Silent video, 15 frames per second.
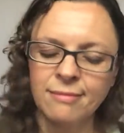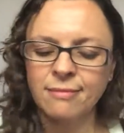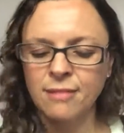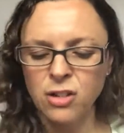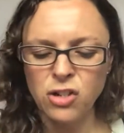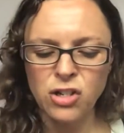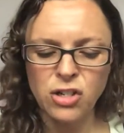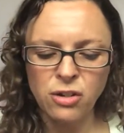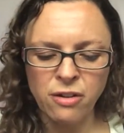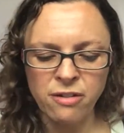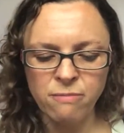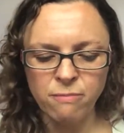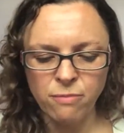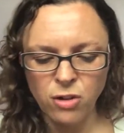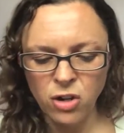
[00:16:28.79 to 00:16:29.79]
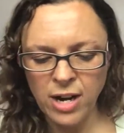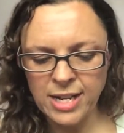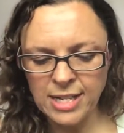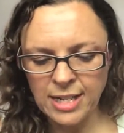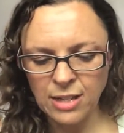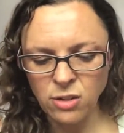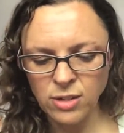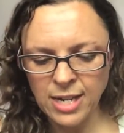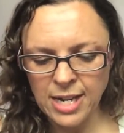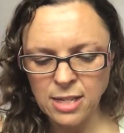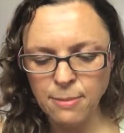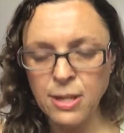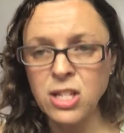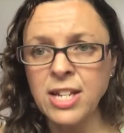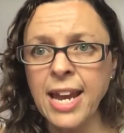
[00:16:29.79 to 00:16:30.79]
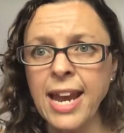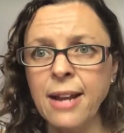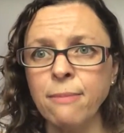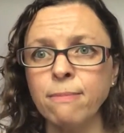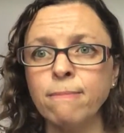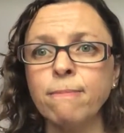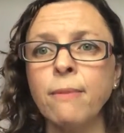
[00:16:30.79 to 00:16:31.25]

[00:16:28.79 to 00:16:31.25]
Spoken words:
I'll just do a crazy little dance because I can.